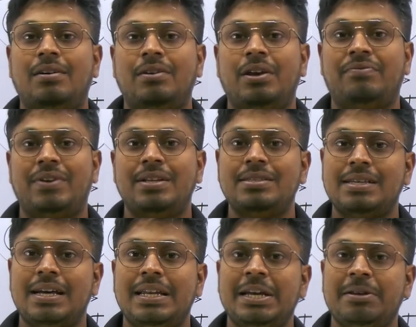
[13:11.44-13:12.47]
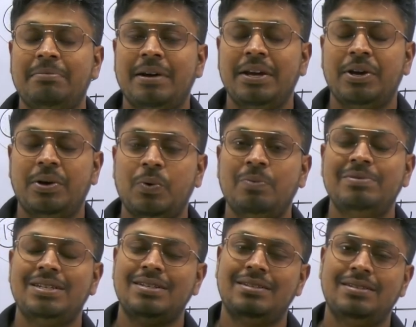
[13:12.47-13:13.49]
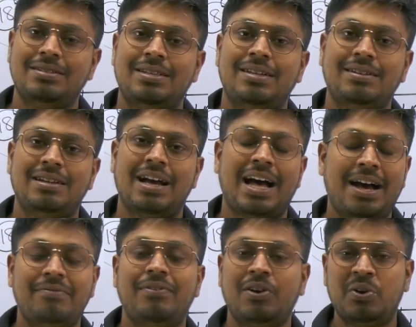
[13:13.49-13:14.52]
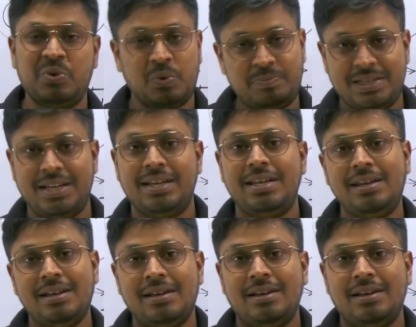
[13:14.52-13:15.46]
your friends are nearby your home, then have a group study.